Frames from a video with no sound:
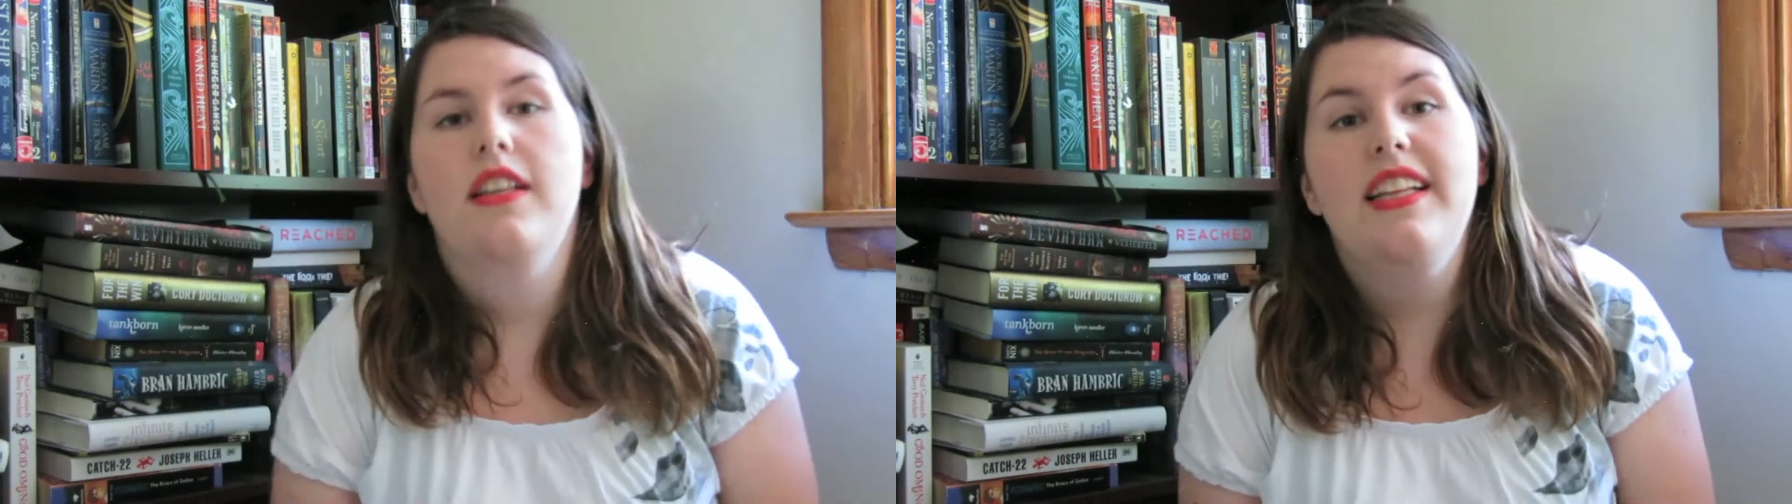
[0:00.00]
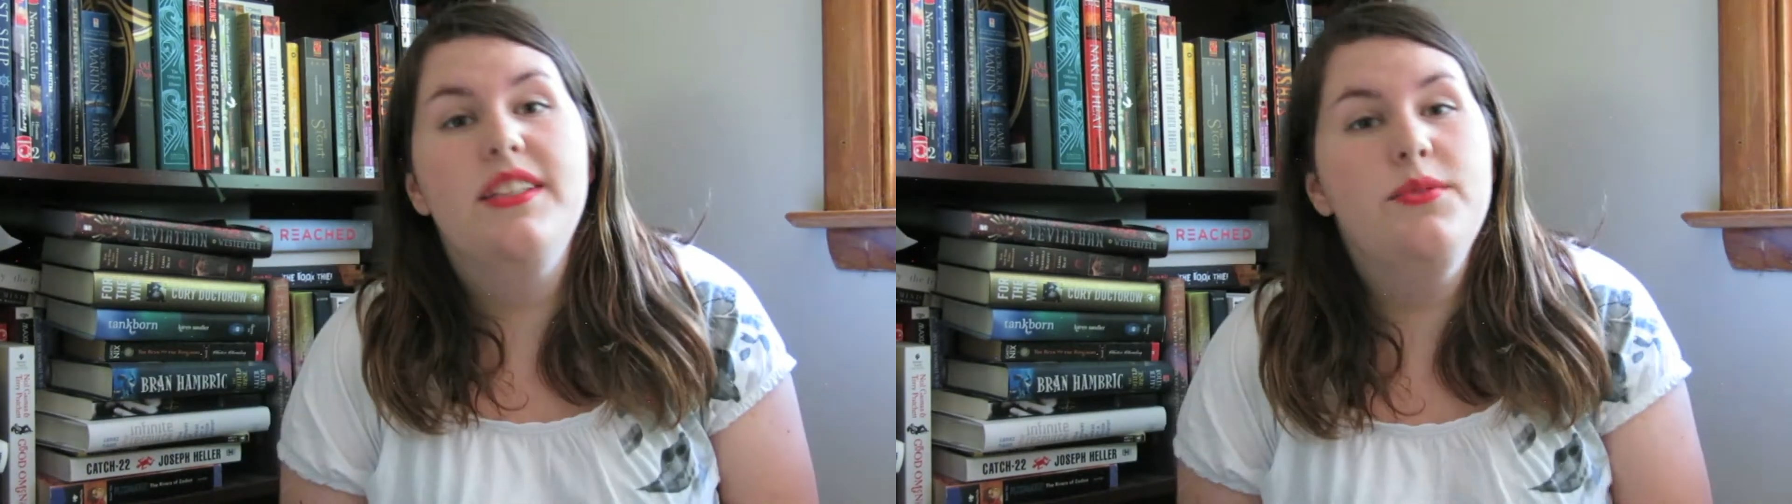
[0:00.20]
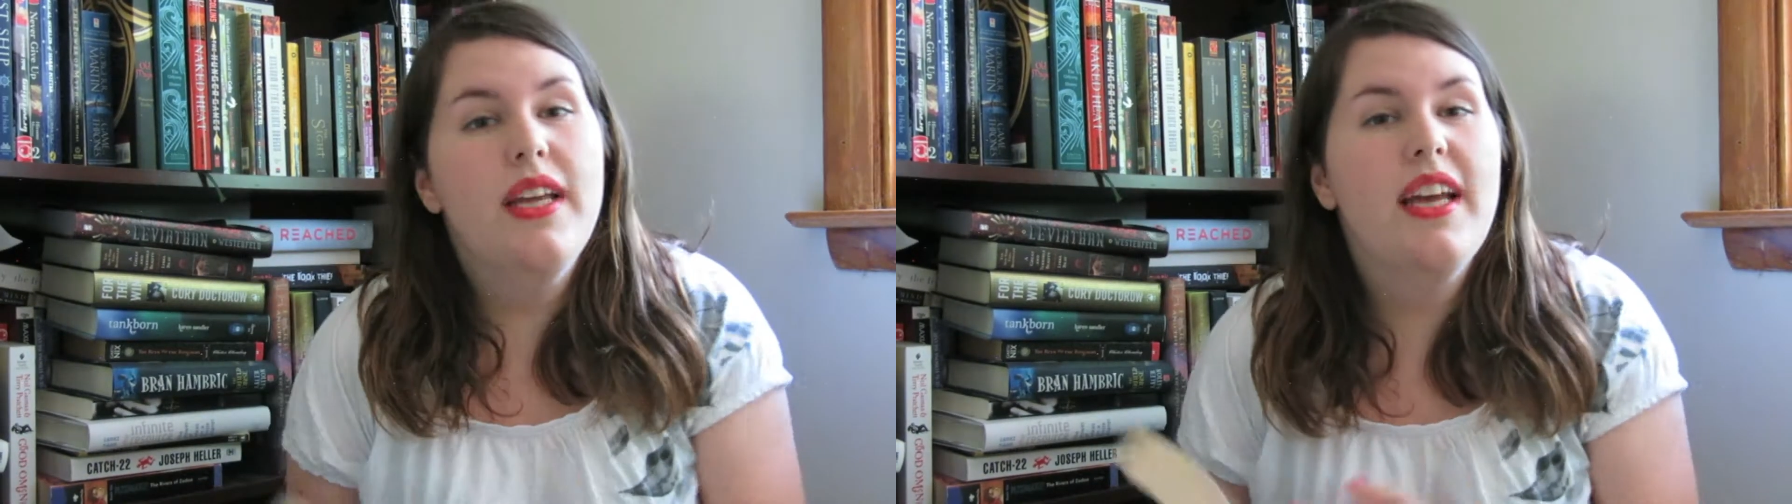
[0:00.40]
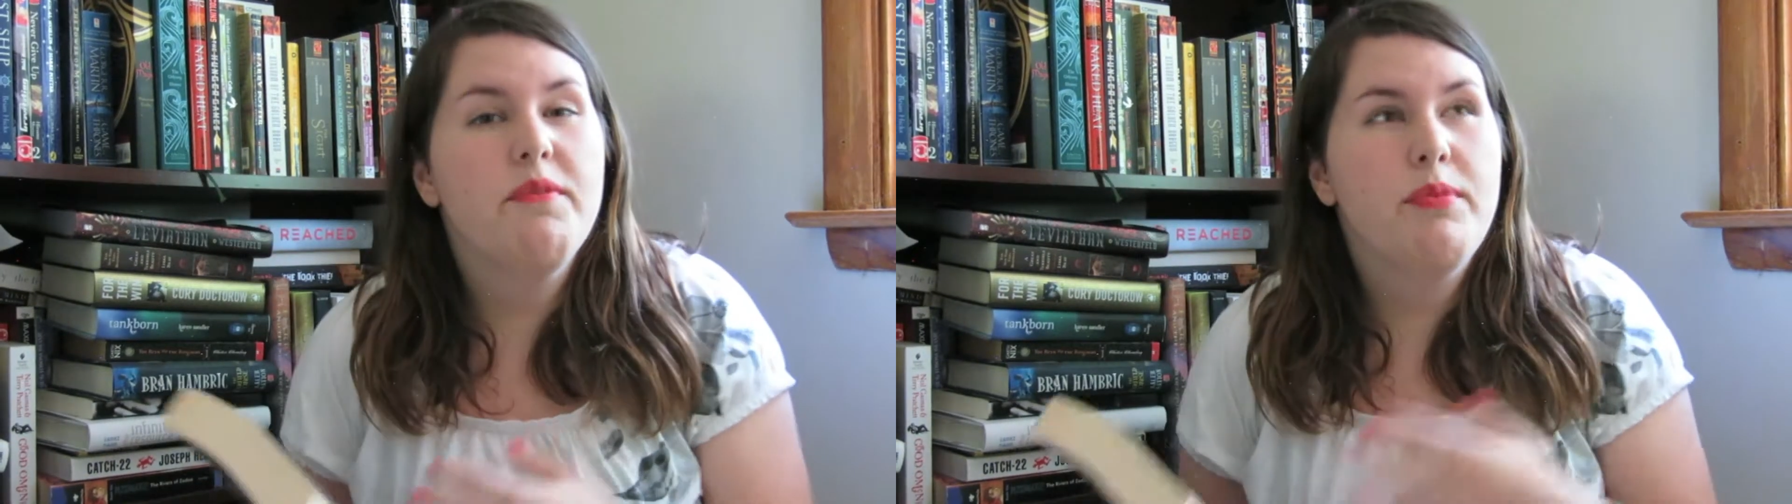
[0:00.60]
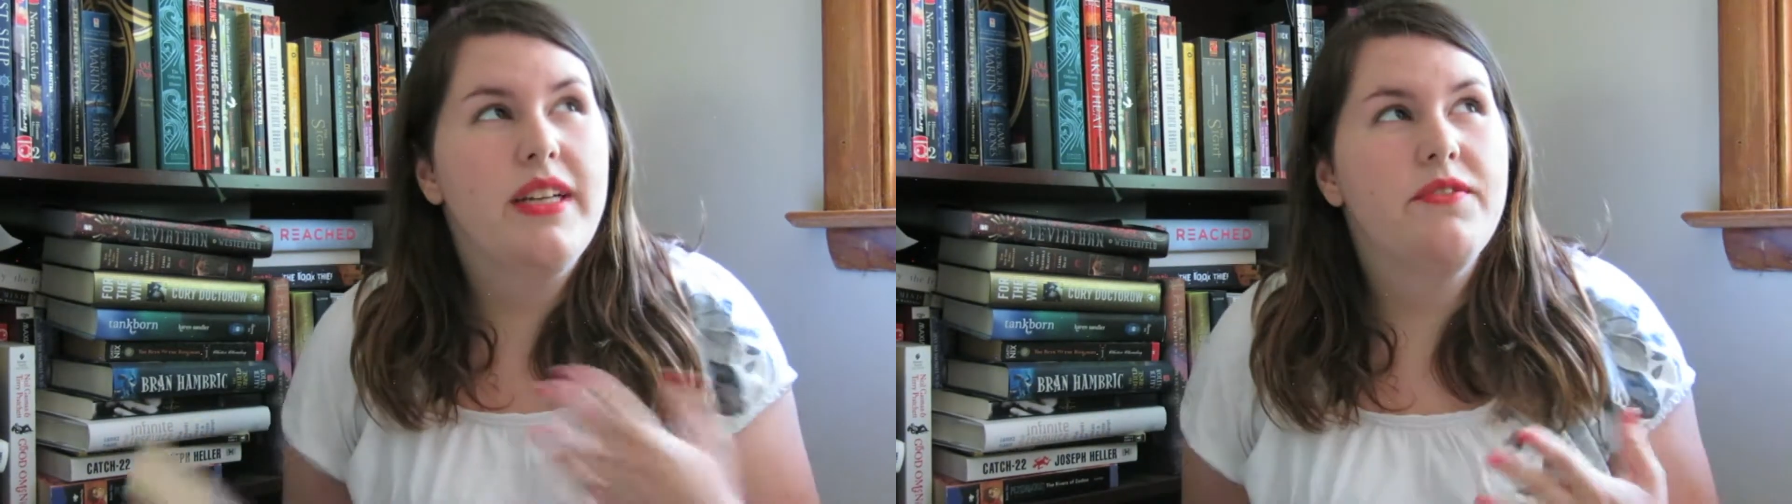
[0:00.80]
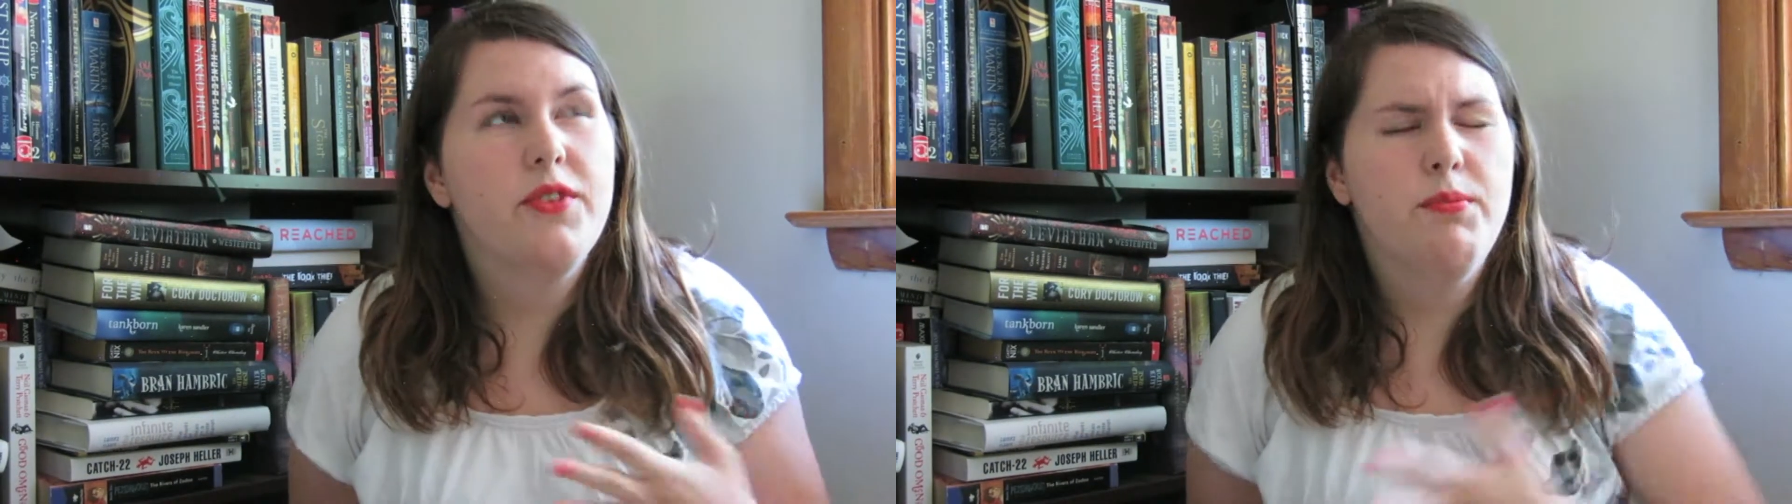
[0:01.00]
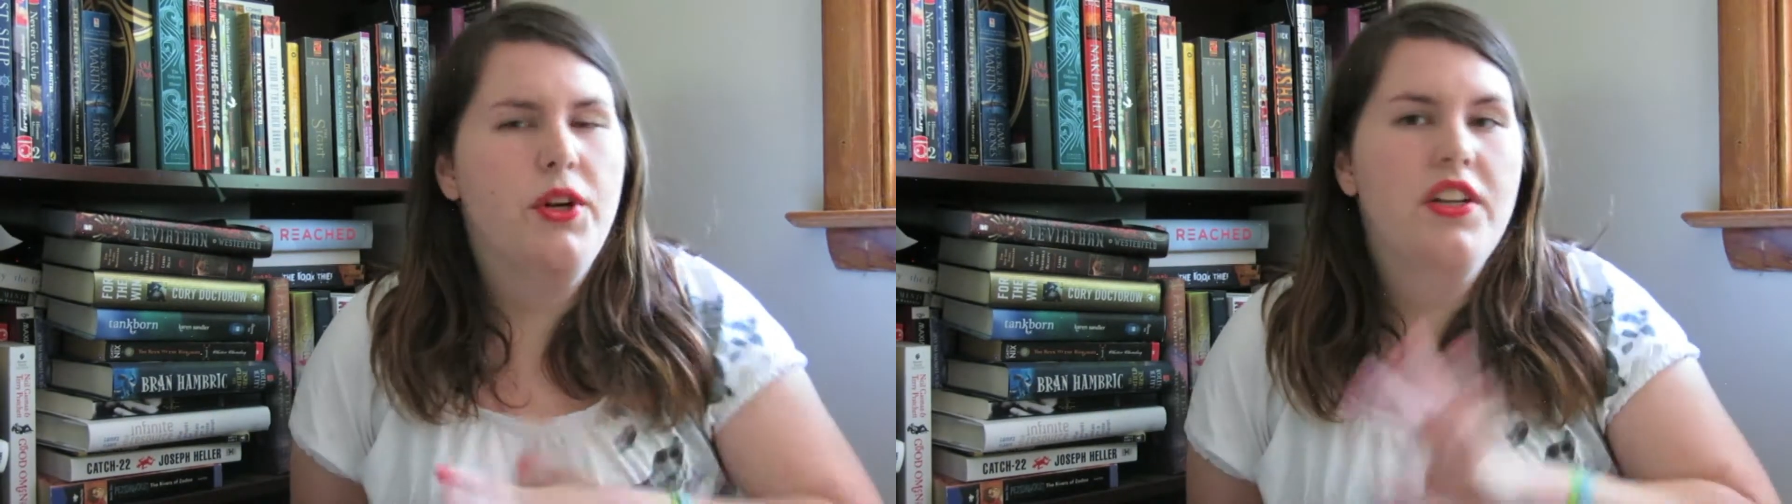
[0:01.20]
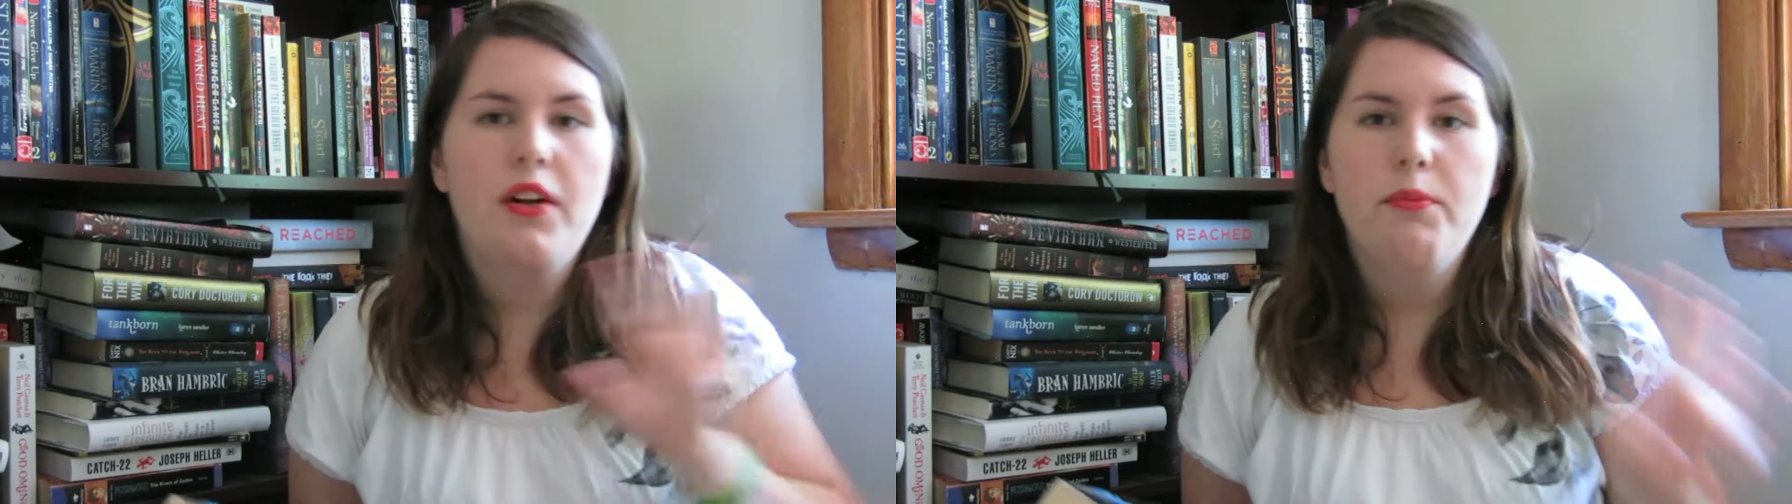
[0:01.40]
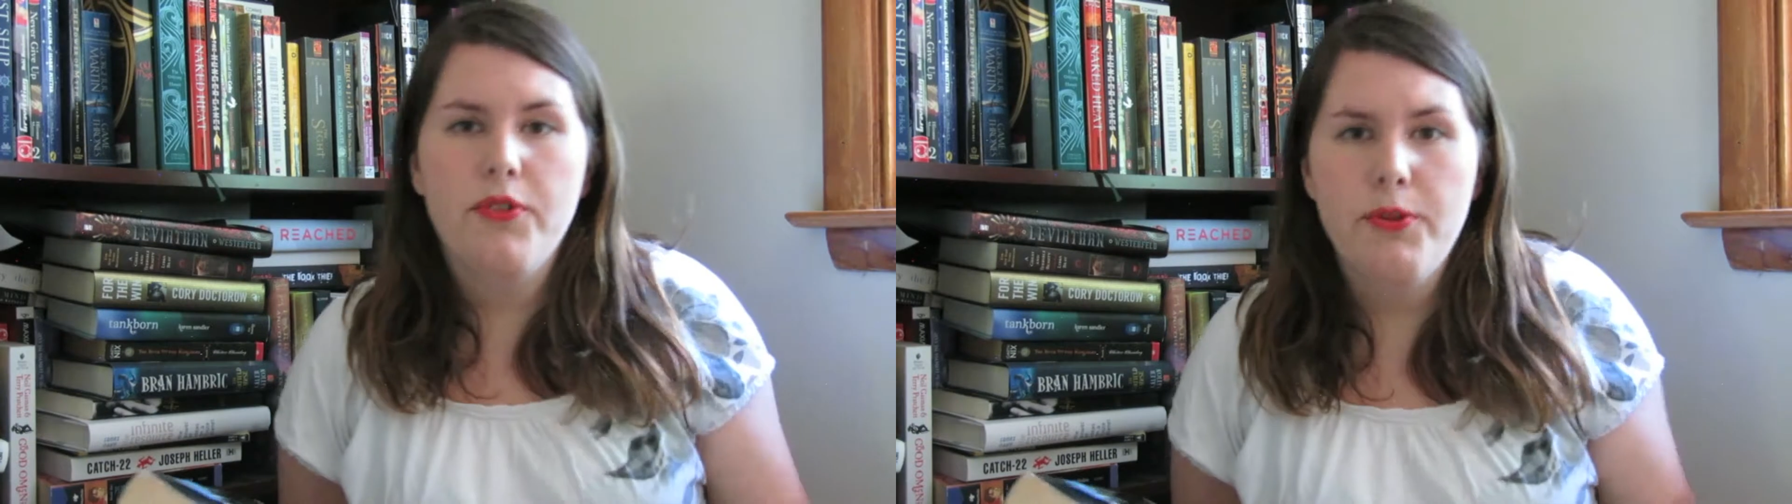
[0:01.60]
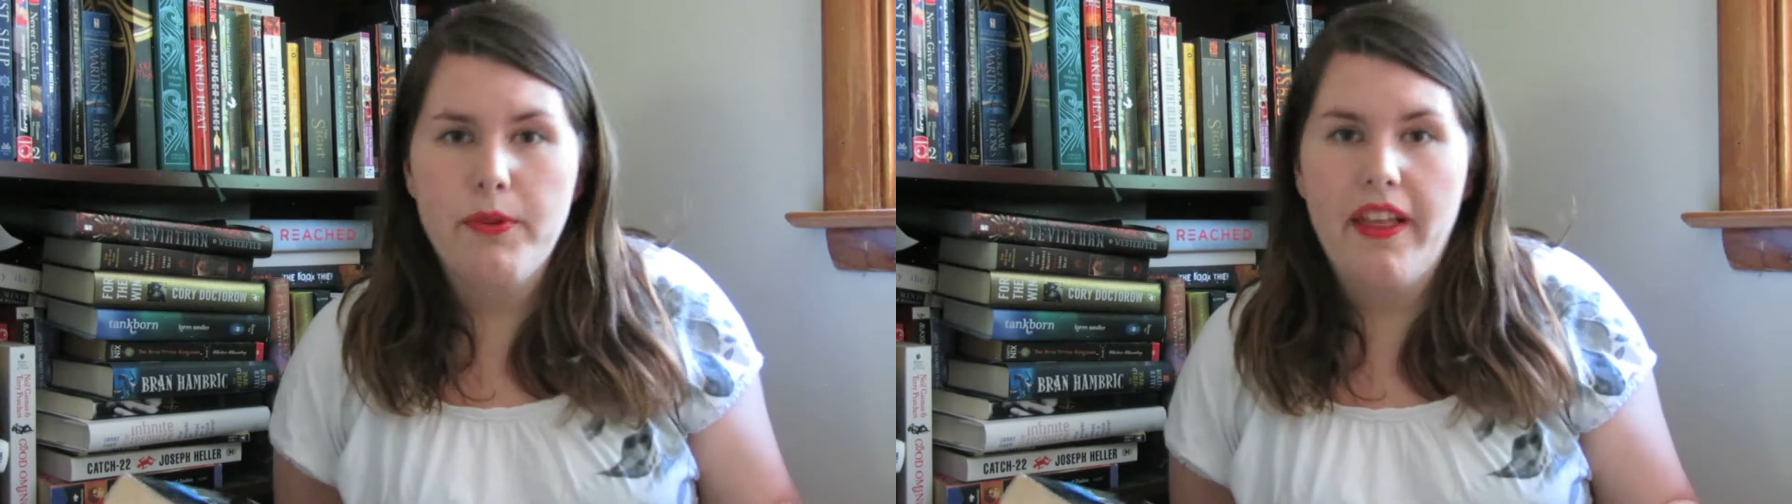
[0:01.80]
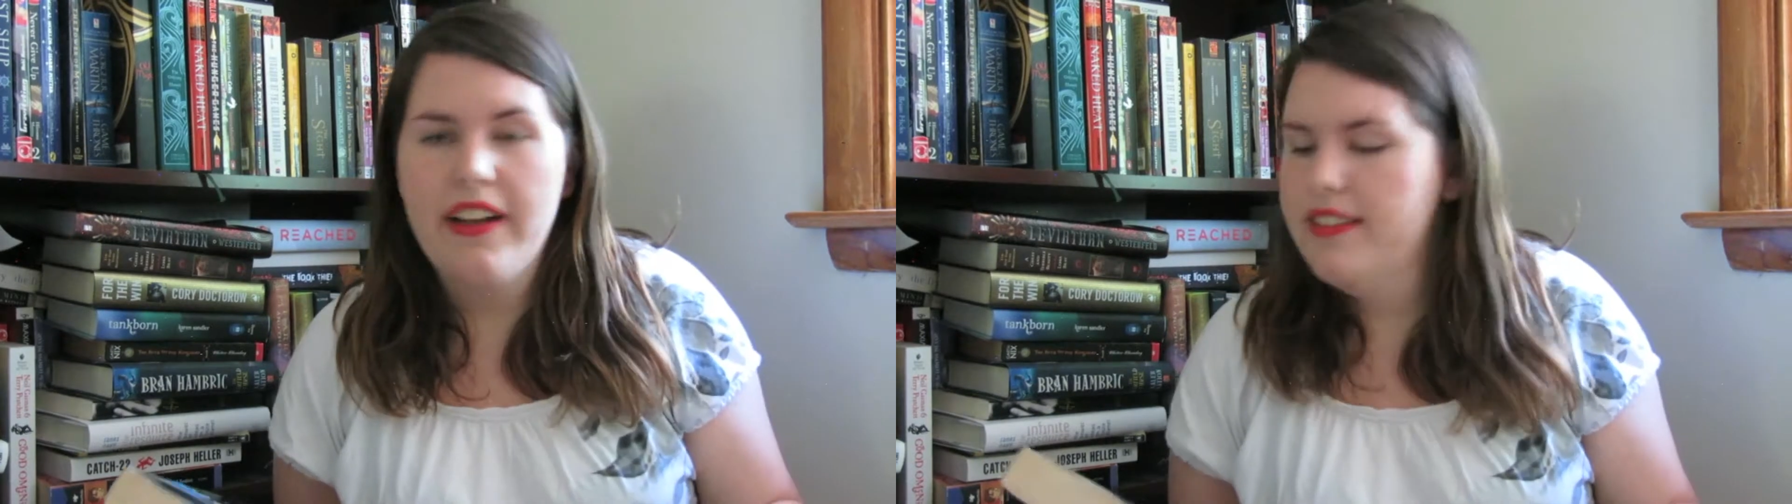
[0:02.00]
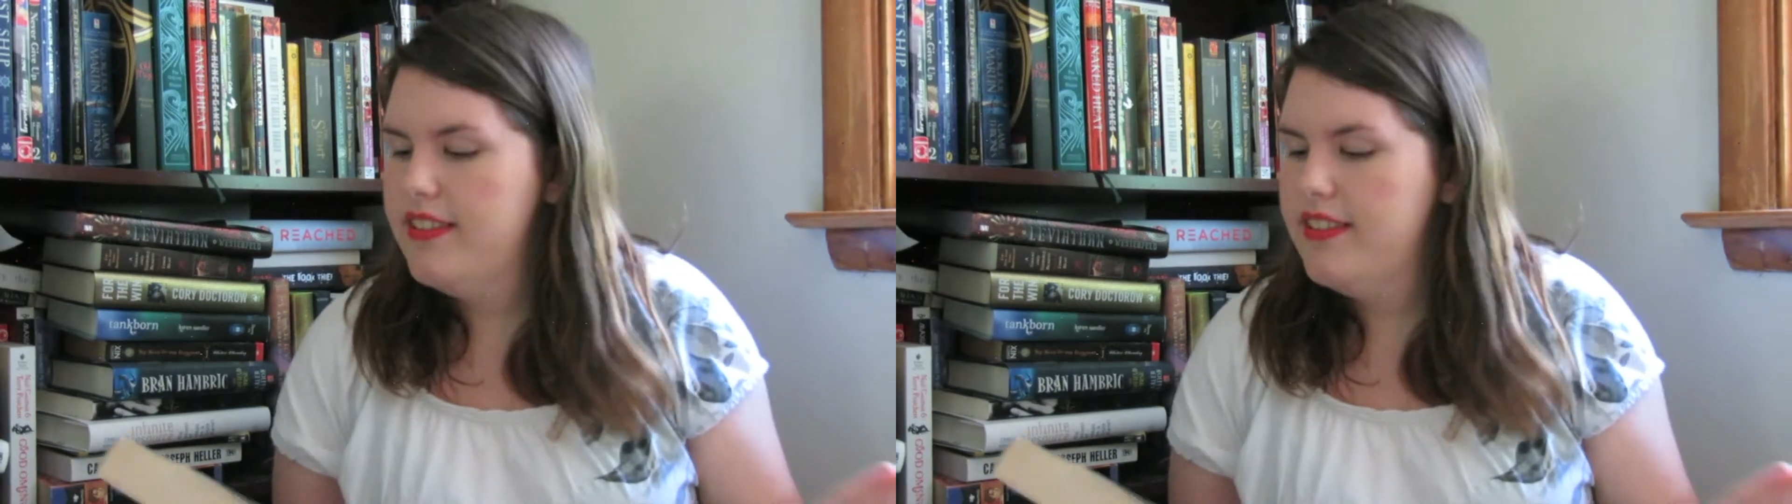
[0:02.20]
The last one I have planned for Booktube-a-thon